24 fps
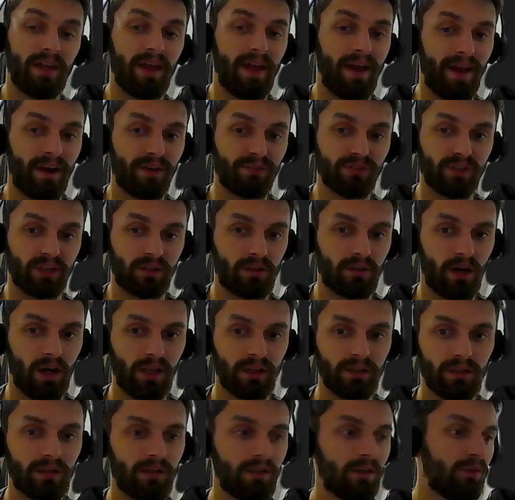have the
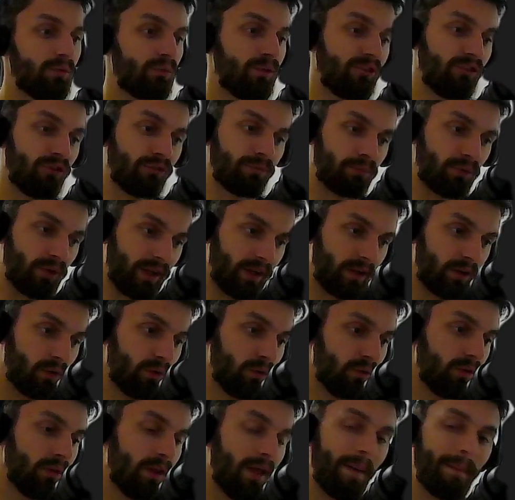color, which is pretty
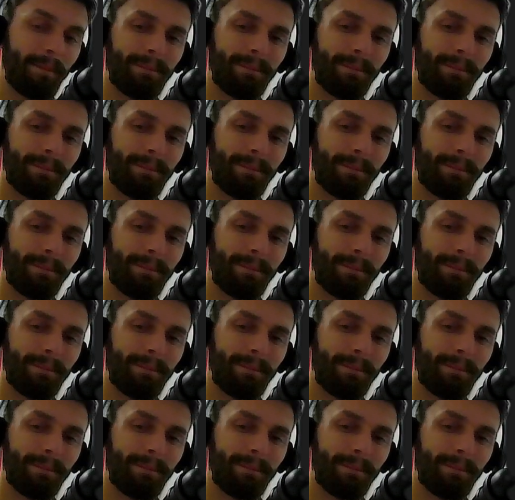cool,